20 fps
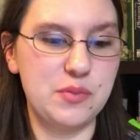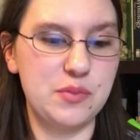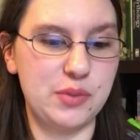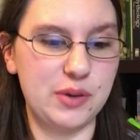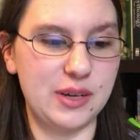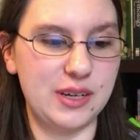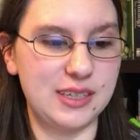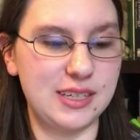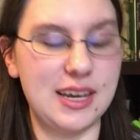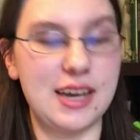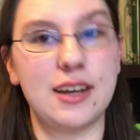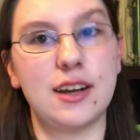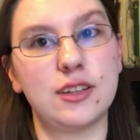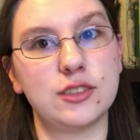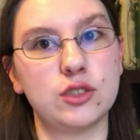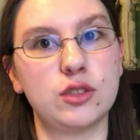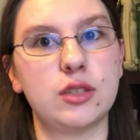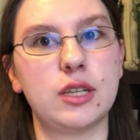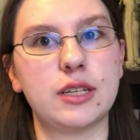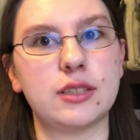But yeah, I
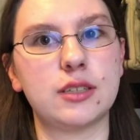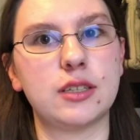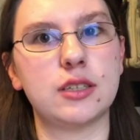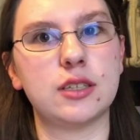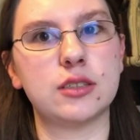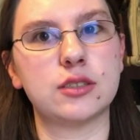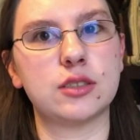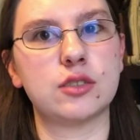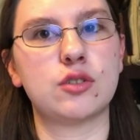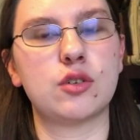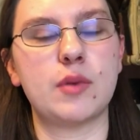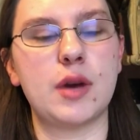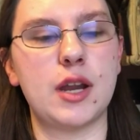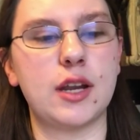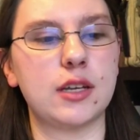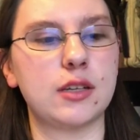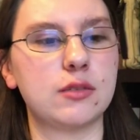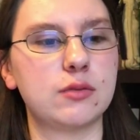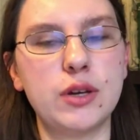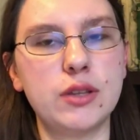also like that it's
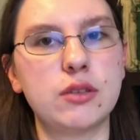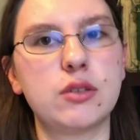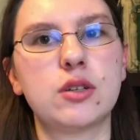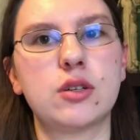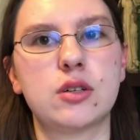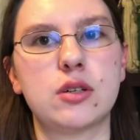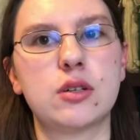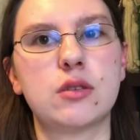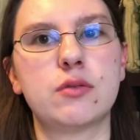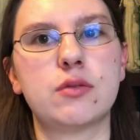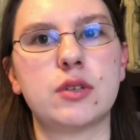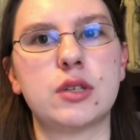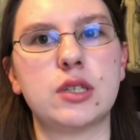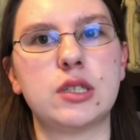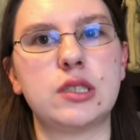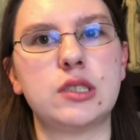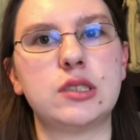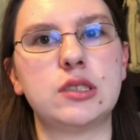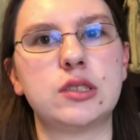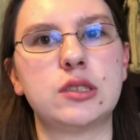chromatic. Breath curve
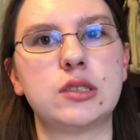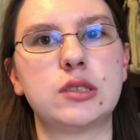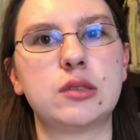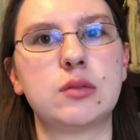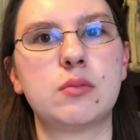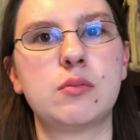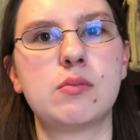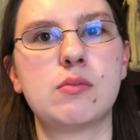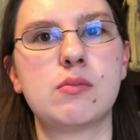is